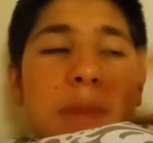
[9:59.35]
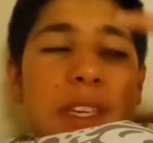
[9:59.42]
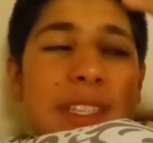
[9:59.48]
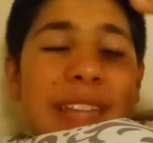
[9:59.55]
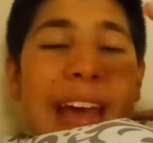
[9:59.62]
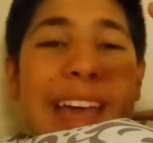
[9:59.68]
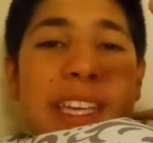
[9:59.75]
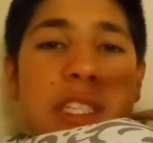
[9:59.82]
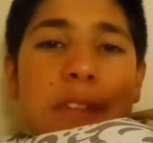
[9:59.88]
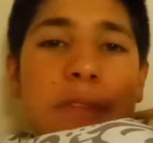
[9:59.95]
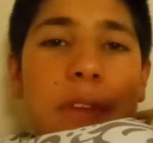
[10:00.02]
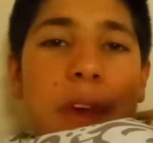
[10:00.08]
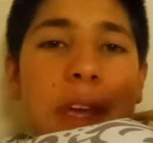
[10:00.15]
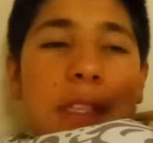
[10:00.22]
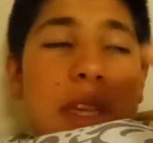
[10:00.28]
And that is a
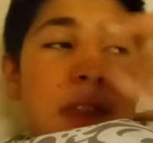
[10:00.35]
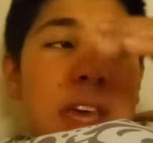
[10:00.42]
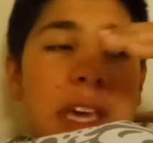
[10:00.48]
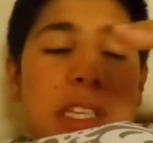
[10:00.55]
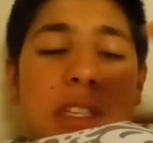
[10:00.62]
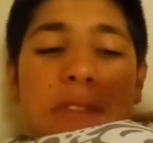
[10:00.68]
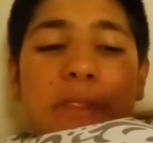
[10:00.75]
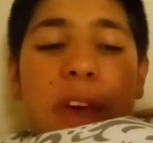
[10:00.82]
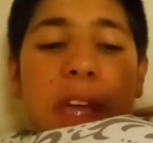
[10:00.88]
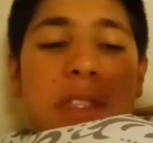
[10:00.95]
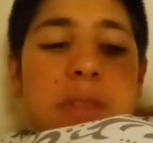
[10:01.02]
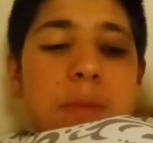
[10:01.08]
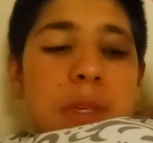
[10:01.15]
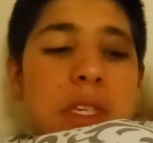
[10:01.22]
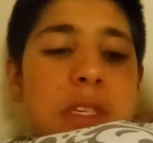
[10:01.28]
fact. That is a
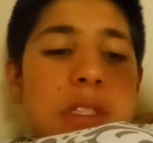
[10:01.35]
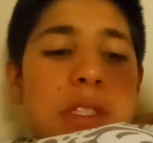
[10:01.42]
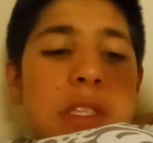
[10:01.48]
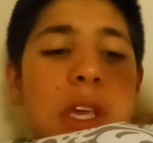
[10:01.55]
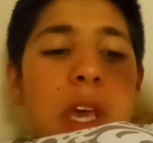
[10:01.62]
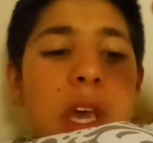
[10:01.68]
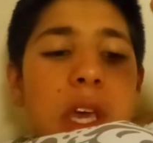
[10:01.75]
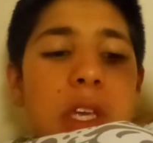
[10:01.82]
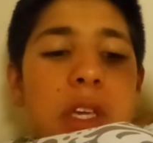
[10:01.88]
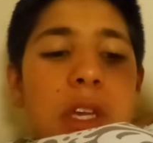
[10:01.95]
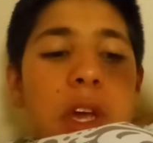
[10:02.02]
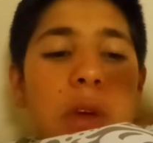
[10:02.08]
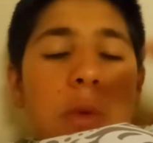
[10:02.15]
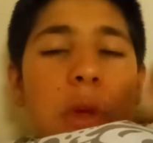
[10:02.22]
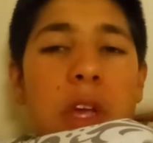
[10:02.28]
fact. Because, you
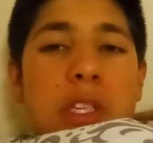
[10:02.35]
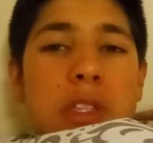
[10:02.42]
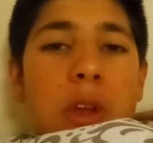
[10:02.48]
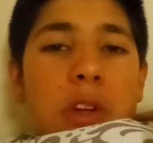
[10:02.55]
know, as